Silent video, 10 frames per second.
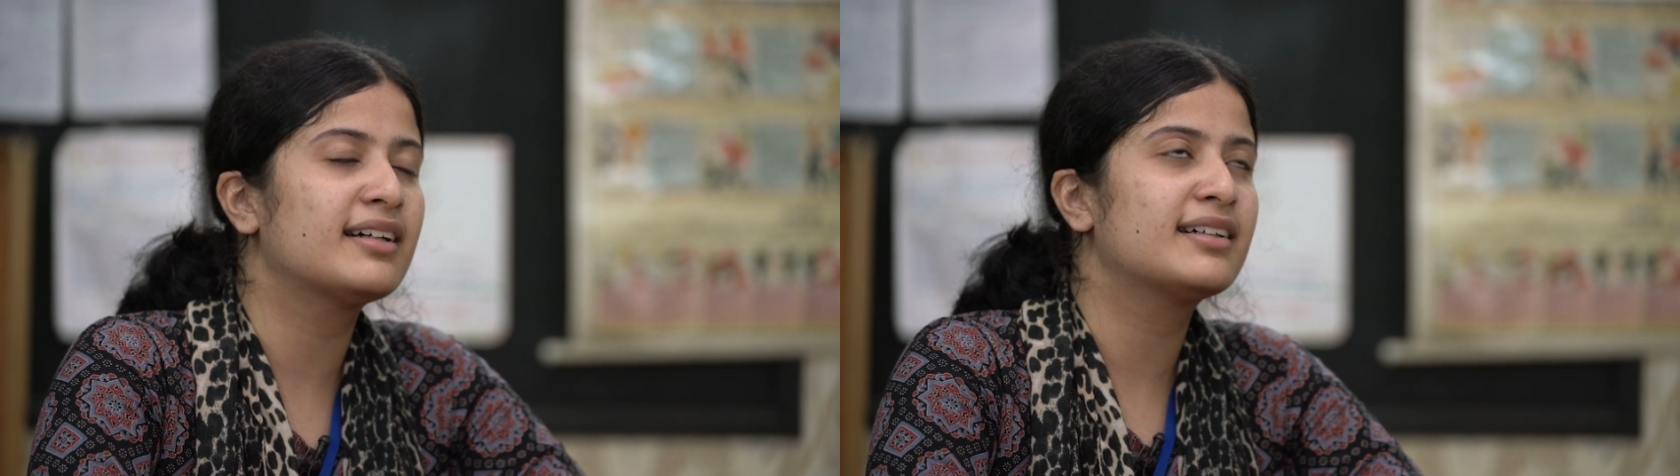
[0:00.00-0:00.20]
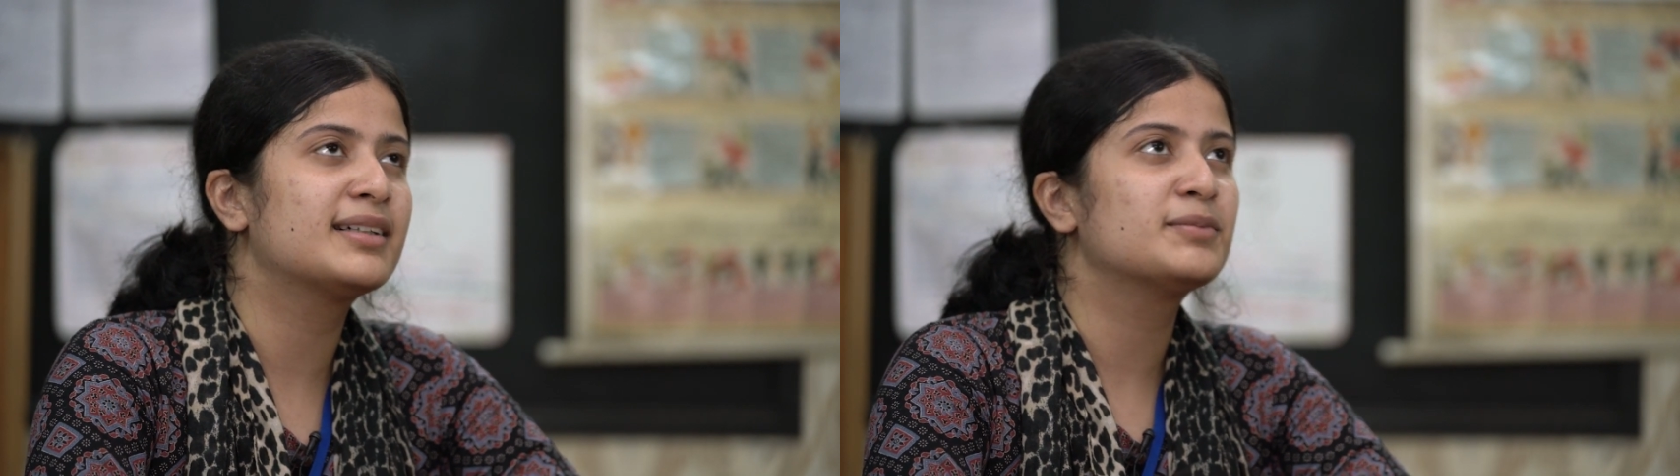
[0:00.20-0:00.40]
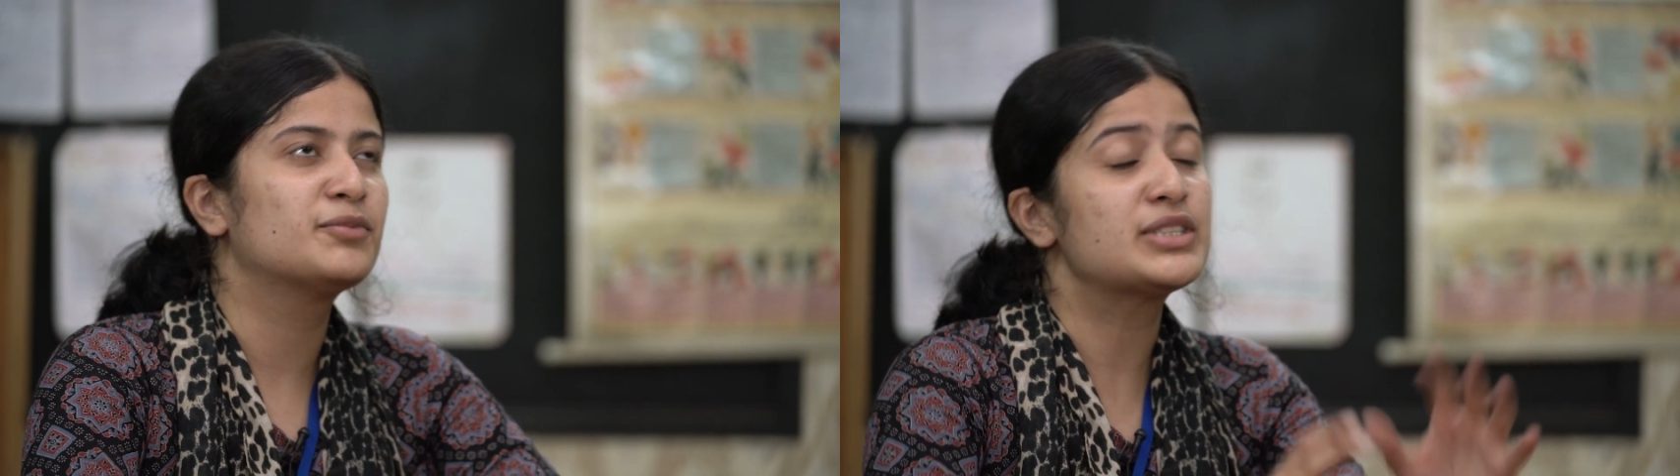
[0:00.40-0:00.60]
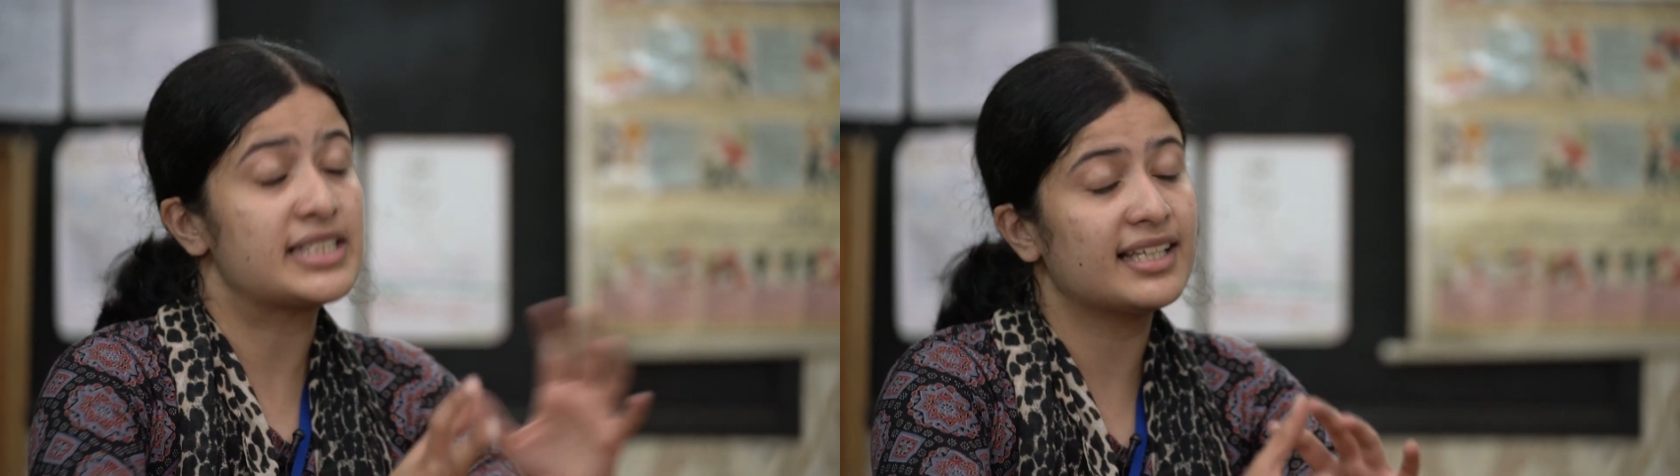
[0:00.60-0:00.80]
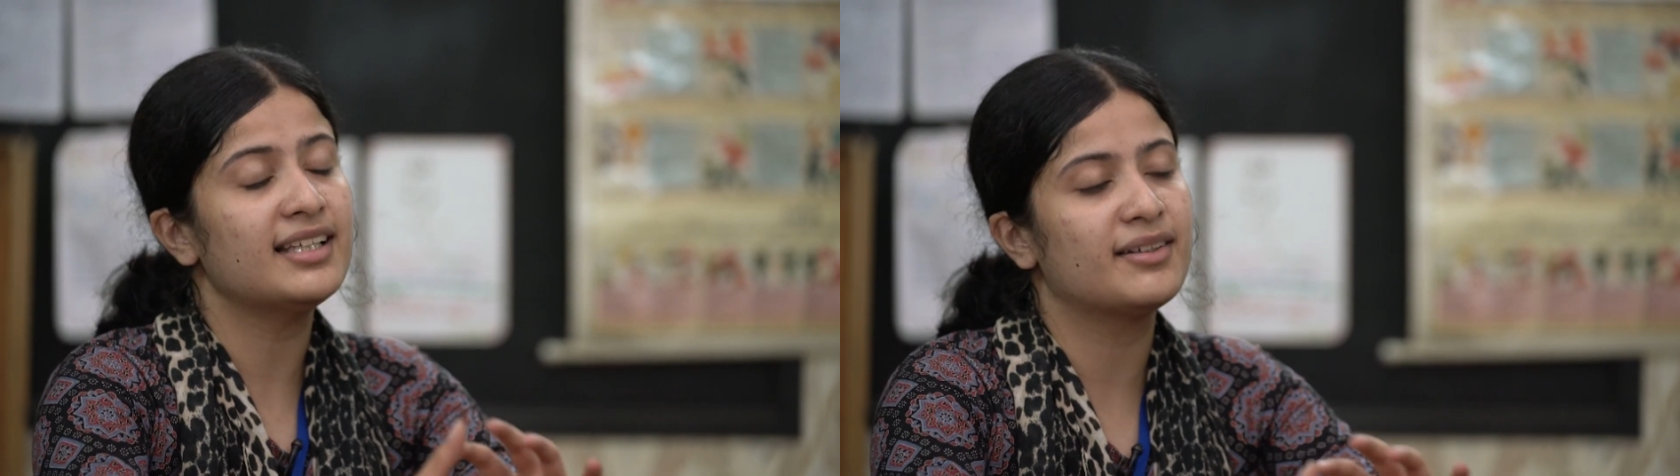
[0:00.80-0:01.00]
for
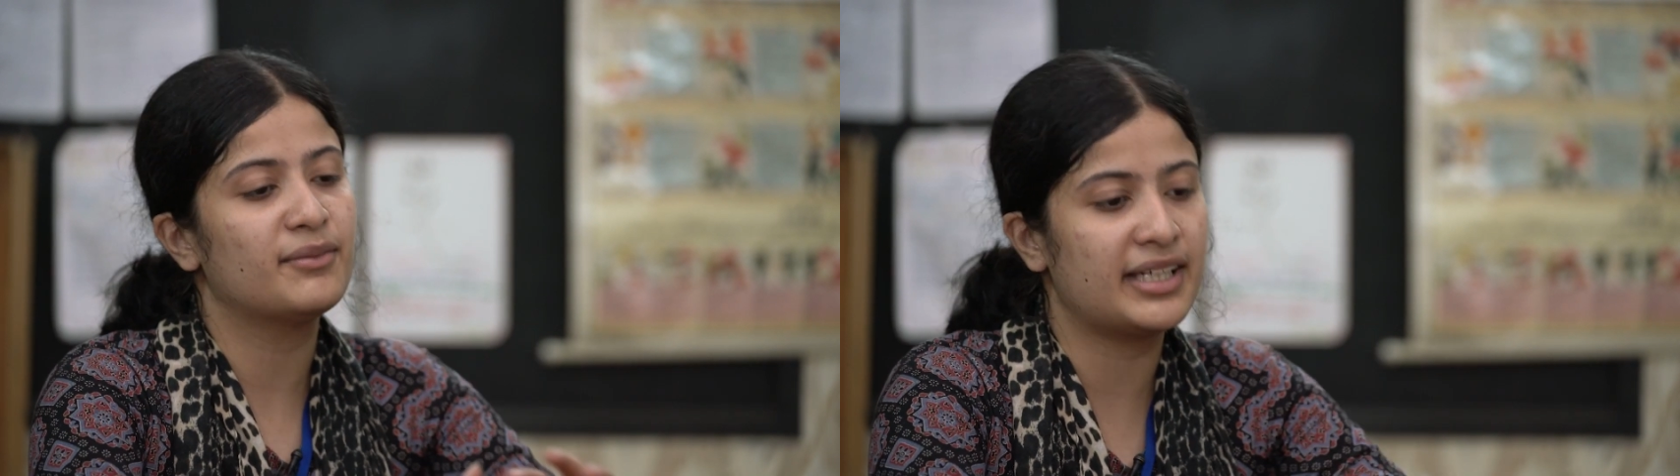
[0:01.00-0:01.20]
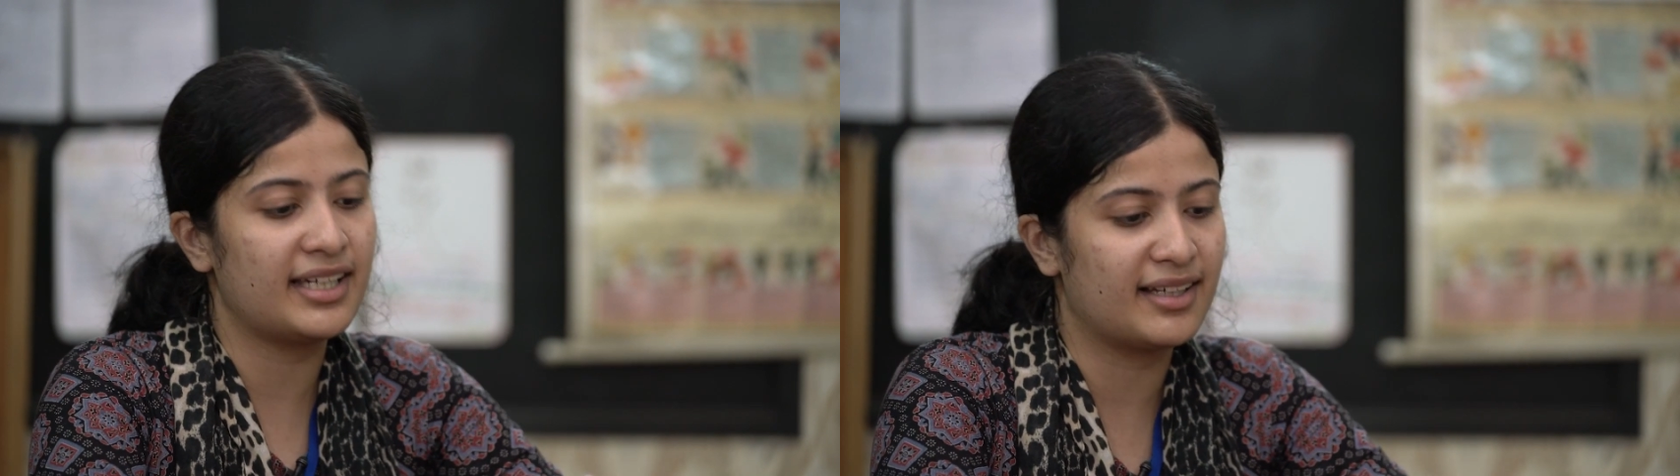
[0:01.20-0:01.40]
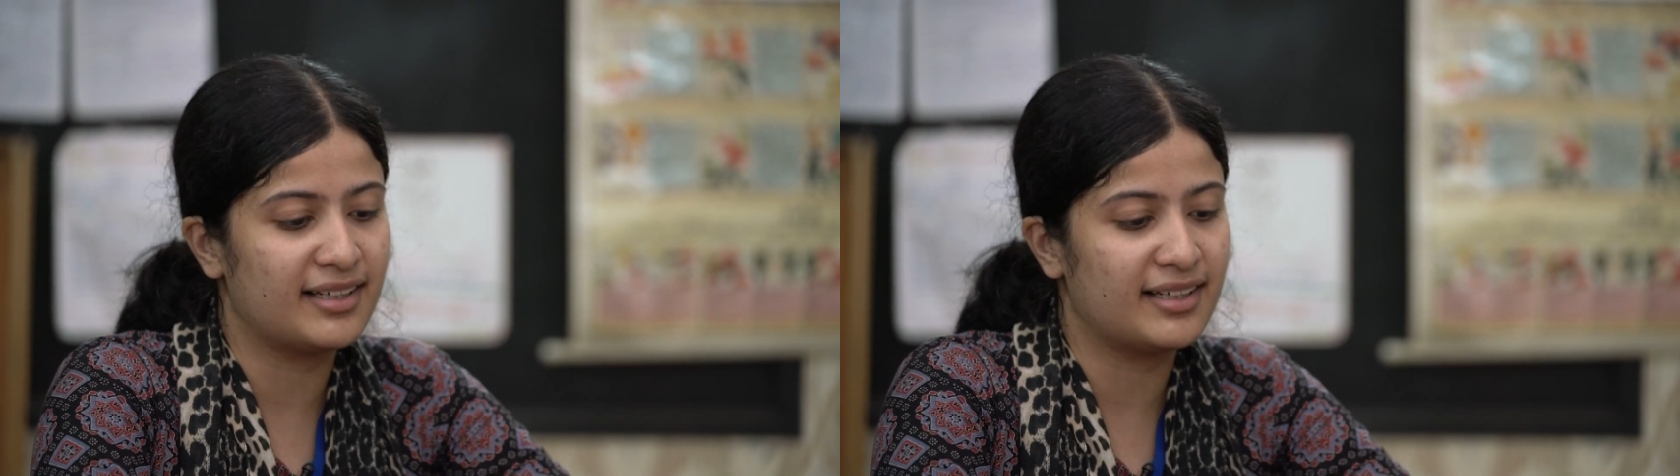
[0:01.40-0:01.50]
skill, when,